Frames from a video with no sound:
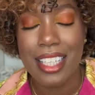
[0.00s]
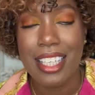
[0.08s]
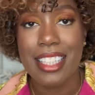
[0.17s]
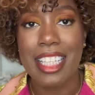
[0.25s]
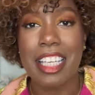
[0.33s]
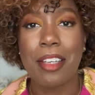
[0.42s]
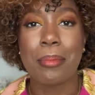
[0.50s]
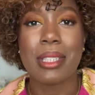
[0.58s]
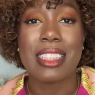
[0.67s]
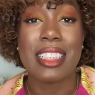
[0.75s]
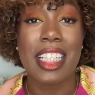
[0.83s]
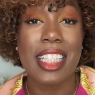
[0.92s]
like
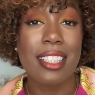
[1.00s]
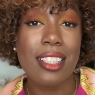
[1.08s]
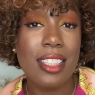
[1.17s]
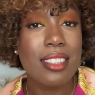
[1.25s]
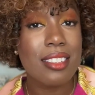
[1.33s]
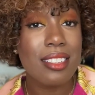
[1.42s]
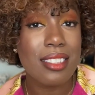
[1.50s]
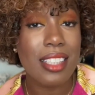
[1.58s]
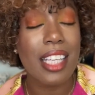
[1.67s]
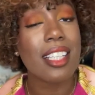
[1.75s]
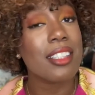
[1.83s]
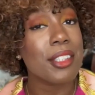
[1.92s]
meticulous
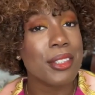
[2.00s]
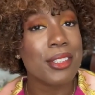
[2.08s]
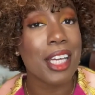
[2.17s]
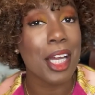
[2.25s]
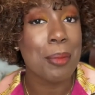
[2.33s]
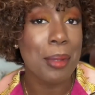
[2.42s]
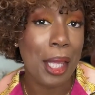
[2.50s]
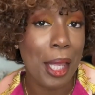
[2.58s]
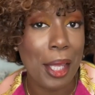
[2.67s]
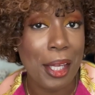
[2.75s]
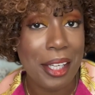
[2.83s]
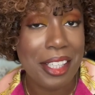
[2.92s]
and a little type
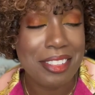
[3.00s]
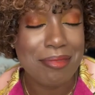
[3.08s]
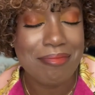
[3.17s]
A.